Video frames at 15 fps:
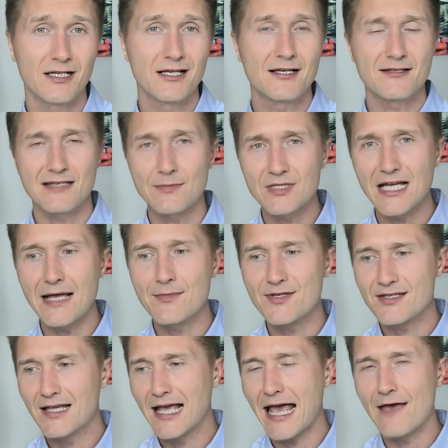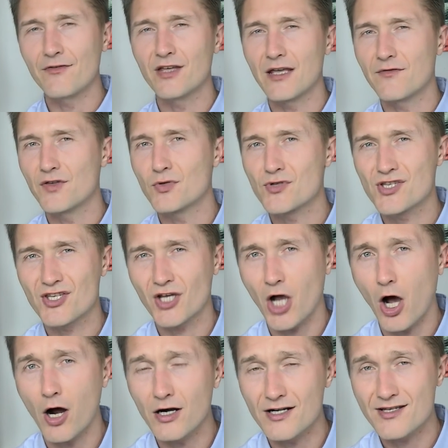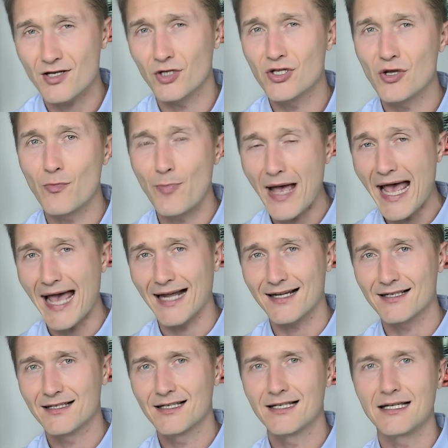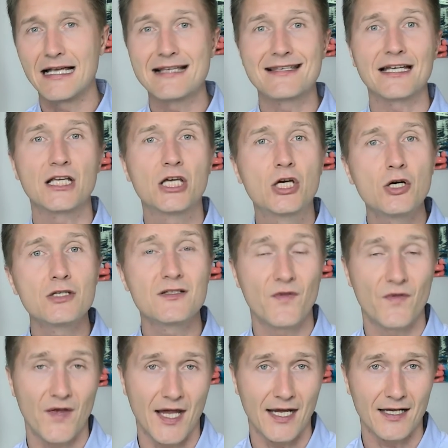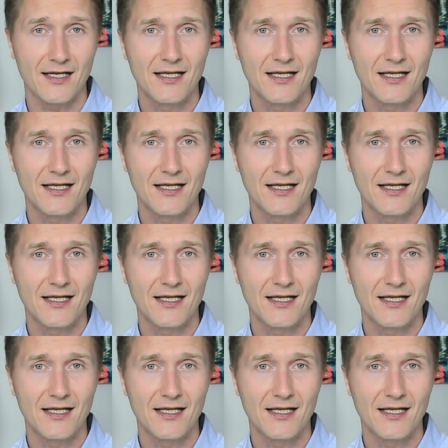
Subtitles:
Sometimes having a few scars on your back is a good thing.